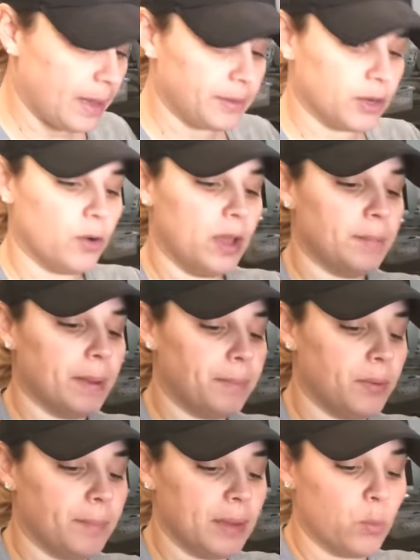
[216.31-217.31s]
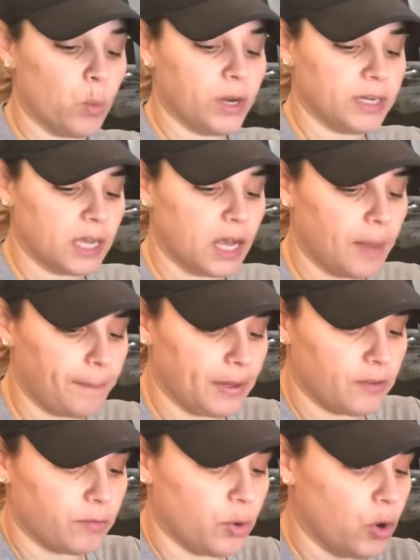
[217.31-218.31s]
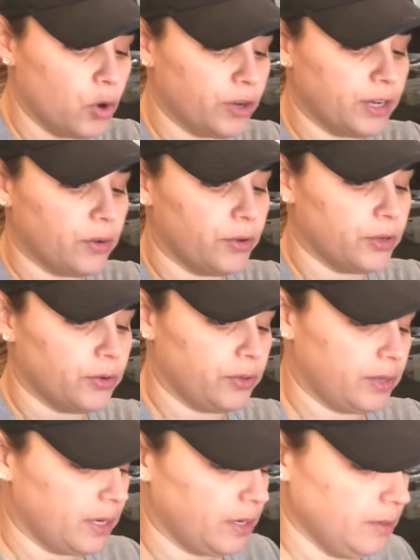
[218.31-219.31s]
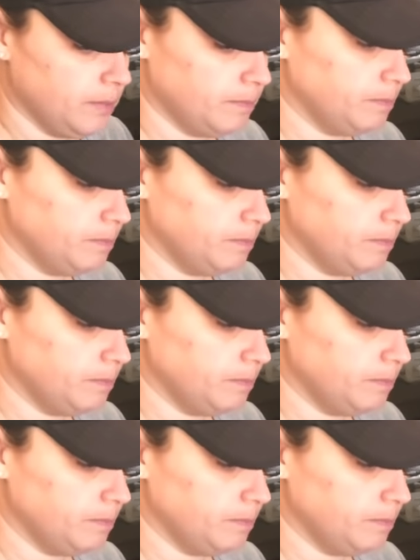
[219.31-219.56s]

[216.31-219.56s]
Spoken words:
I'm going to go ahead and put my 1 cup of mojo criollo in there